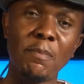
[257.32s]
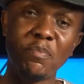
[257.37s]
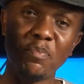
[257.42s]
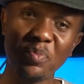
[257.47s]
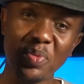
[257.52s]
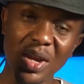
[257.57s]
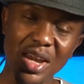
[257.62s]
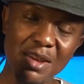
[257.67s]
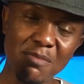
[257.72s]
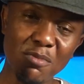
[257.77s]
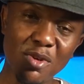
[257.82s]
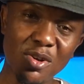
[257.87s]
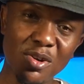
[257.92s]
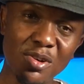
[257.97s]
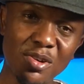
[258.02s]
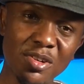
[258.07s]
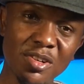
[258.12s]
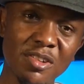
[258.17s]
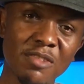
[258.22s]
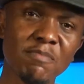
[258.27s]
Pay
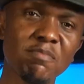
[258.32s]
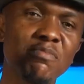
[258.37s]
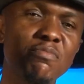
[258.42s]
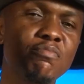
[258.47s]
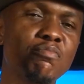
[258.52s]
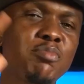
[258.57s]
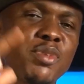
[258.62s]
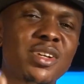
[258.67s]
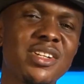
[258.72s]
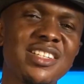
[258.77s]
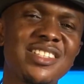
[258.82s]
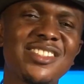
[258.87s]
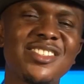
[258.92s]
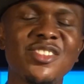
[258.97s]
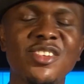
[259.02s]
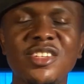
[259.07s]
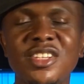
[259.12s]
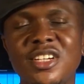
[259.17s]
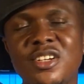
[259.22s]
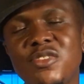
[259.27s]
more, but it's
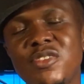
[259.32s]
not a